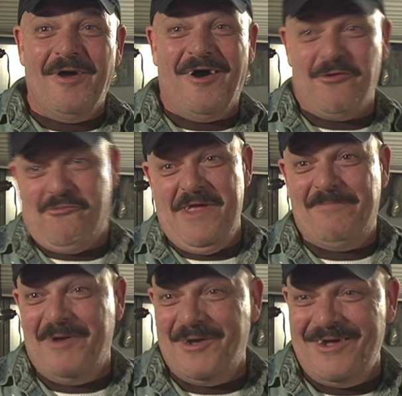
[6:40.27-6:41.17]

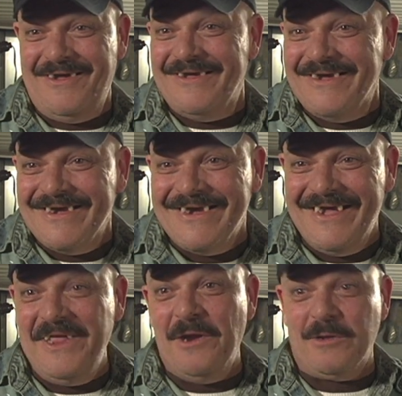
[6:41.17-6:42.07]
Ariba,
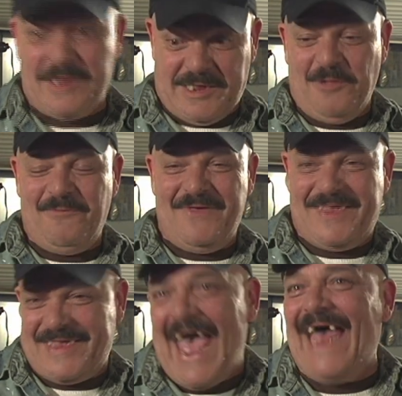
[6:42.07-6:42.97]
you know, Silver
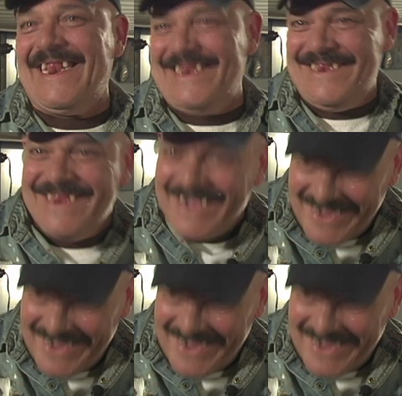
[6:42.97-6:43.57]
Satin,